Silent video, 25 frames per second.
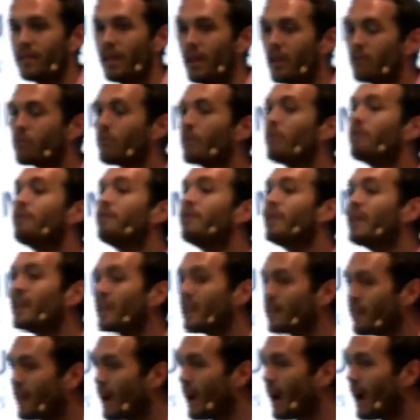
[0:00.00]
revealing
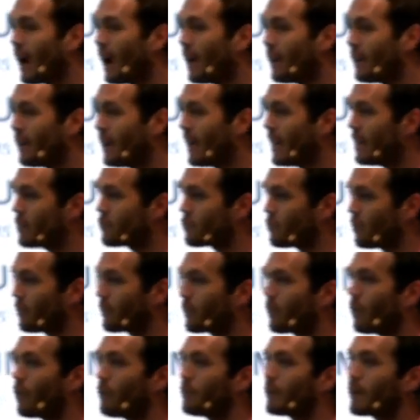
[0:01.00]
the heart and nature of
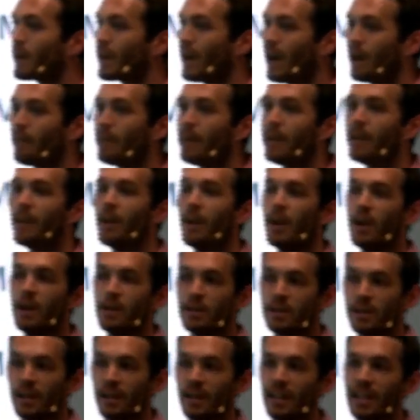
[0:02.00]
God, but coming
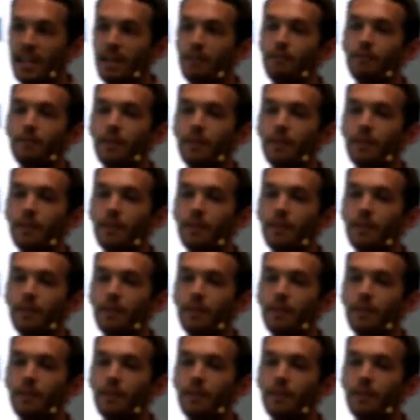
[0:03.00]
to live the